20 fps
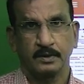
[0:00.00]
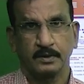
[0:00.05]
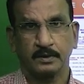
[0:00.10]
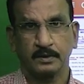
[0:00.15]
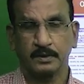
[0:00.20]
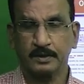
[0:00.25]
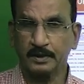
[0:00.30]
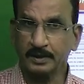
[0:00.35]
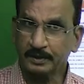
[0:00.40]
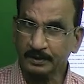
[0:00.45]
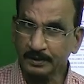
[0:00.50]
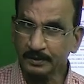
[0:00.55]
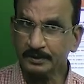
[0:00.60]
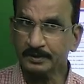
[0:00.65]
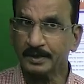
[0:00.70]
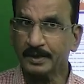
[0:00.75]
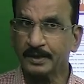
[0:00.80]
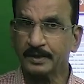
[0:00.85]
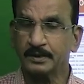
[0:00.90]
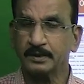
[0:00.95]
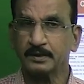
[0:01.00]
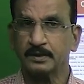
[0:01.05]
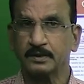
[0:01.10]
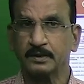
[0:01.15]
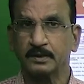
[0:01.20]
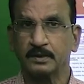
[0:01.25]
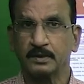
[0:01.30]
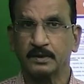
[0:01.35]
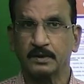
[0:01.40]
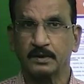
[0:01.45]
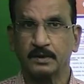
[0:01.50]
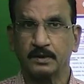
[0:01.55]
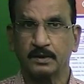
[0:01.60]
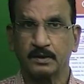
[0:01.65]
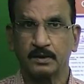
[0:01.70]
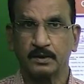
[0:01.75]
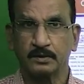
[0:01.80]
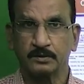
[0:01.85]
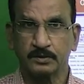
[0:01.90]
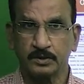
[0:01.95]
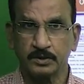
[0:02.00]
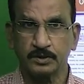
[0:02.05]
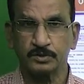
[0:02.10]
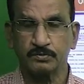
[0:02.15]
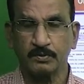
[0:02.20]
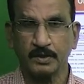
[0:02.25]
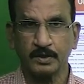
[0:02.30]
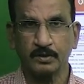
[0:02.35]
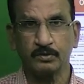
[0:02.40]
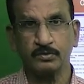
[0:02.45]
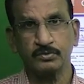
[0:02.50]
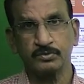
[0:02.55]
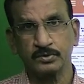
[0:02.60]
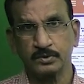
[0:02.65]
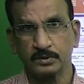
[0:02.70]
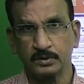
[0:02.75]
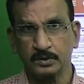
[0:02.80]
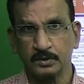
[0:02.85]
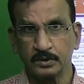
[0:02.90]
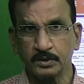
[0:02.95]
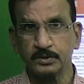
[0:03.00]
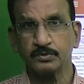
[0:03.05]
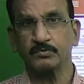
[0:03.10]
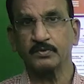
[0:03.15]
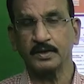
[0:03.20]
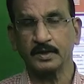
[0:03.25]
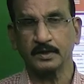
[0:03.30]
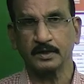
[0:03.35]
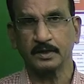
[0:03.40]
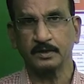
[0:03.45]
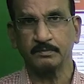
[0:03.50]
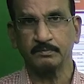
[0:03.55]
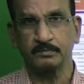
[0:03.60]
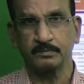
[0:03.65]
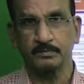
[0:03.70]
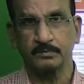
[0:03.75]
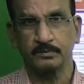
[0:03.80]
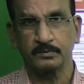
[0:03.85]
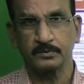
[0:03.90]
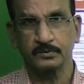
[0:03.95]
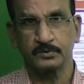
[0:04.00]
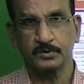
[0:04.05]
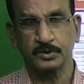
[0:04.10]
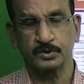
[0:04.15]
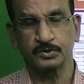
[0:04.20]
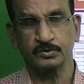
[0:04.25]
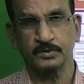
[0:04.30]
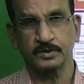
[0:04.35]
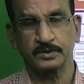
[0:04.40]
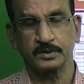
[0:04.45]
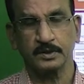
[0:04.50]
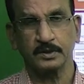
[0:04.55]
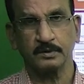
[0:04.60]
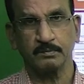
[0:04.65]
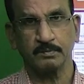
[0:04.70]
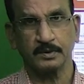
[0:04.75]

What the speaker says: Greater than these values is welcome situation,